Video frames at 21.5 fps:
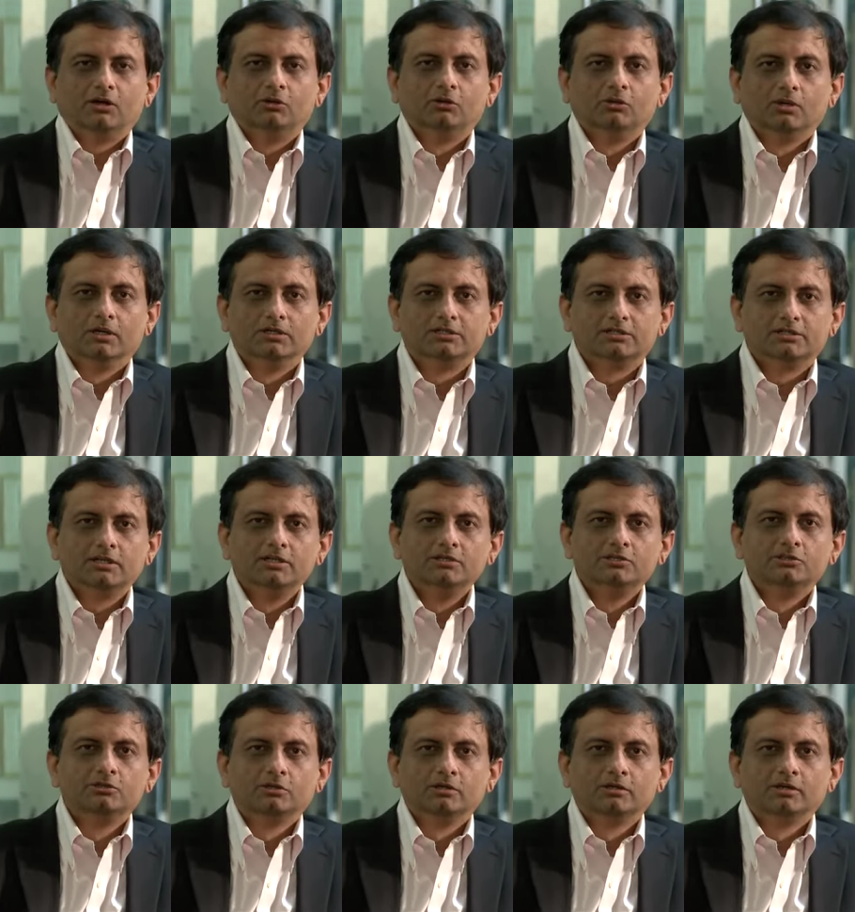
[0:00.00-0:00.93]
who are
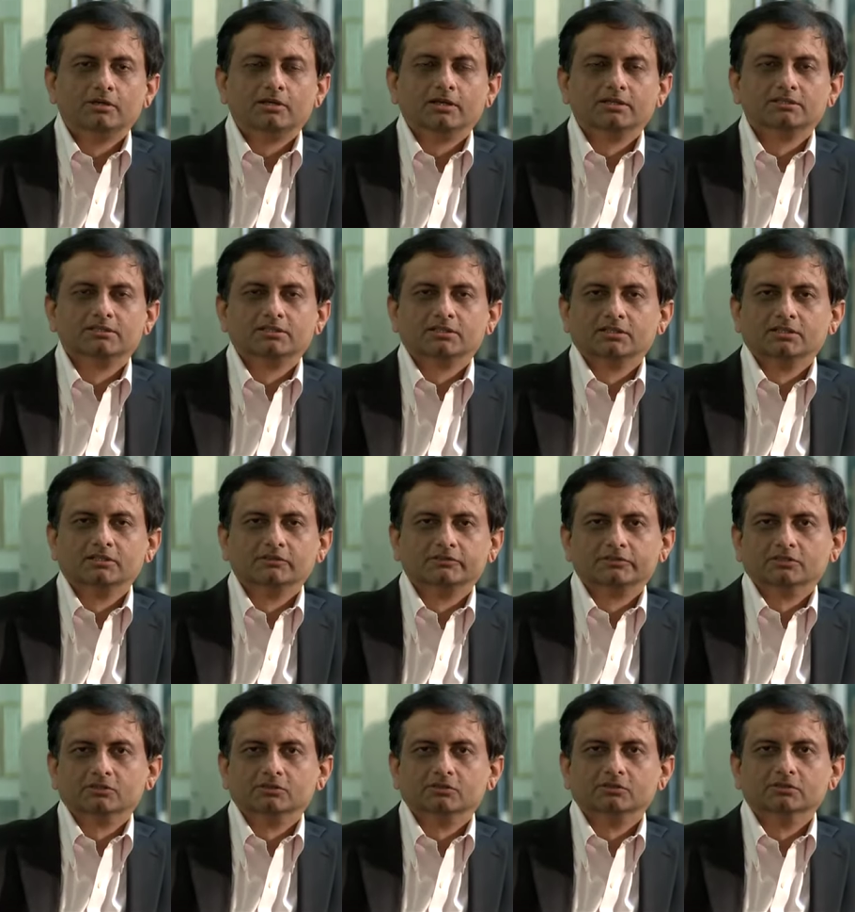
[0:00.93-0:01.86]
change-oriented executives
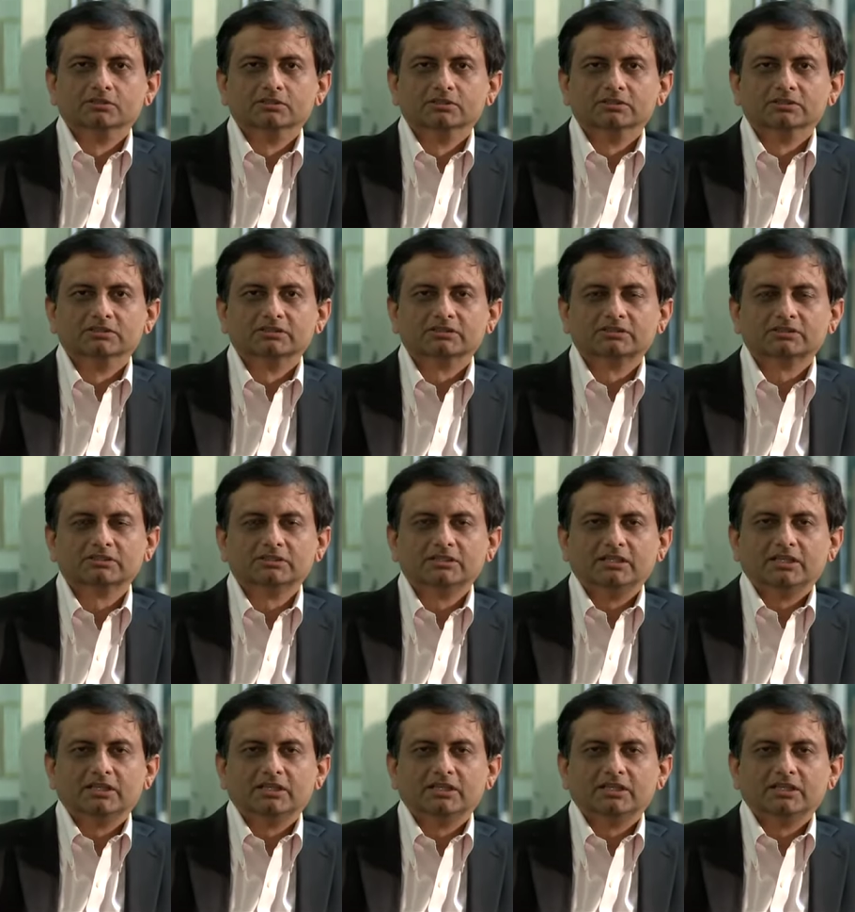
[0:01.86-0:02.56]
and owners,